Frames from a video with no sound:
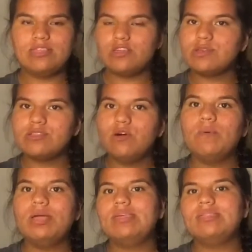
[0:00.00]
There's
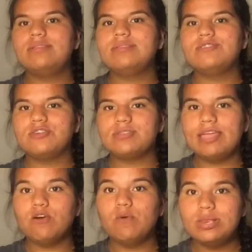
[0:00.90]
no way that this is just
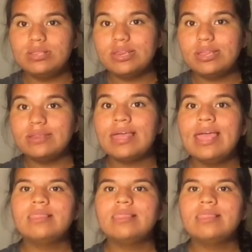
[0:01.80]
a coincidence.